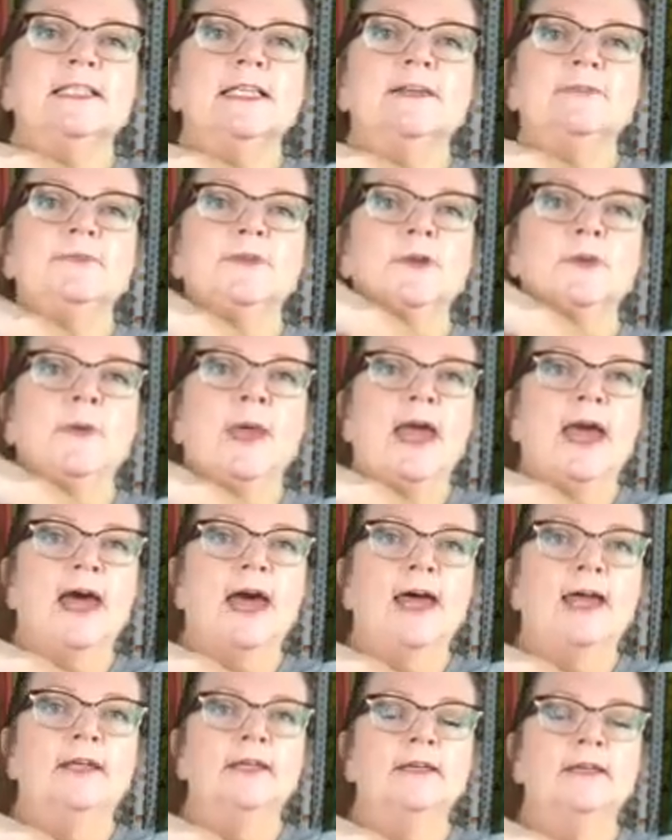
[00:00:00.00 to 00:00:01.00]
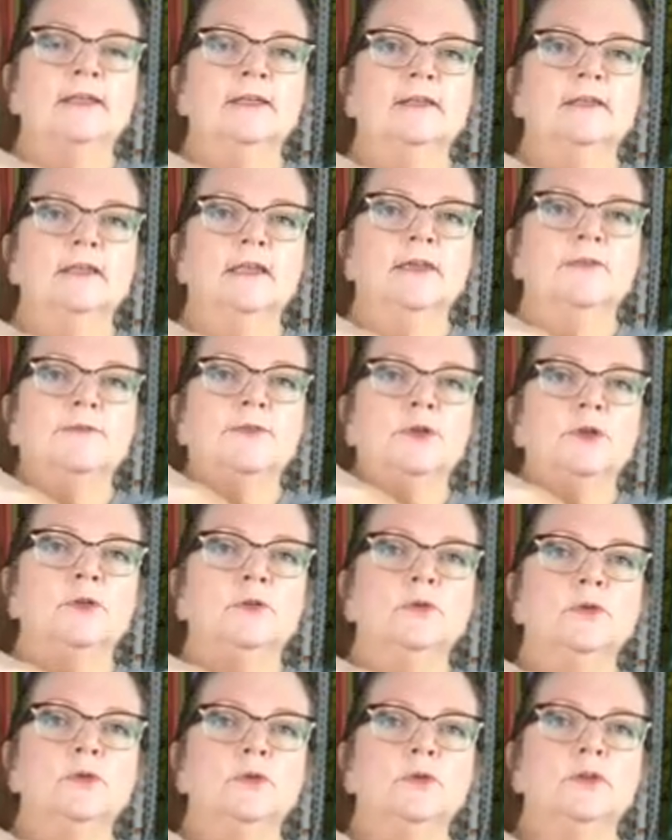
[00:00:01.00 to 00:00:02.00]
if
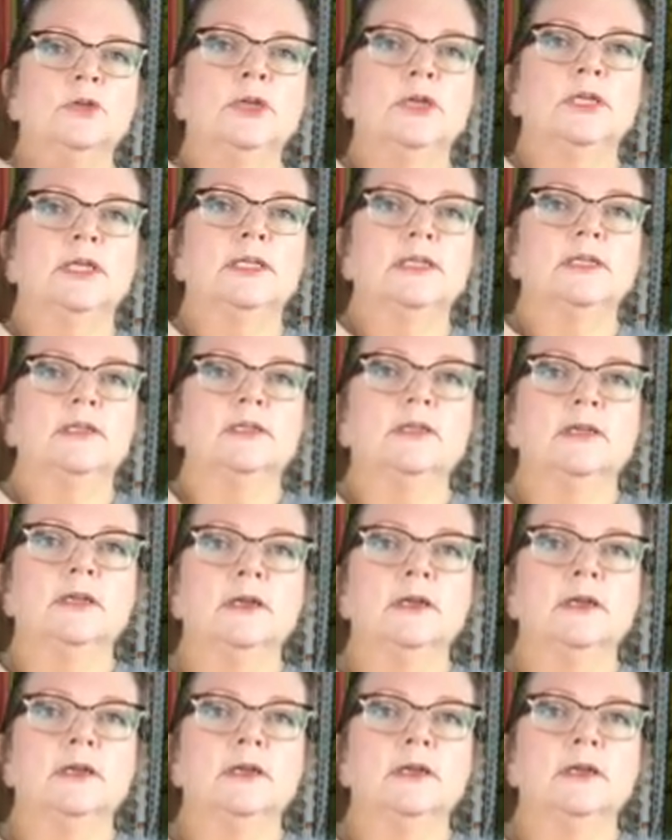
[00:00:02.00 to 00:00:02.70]
you could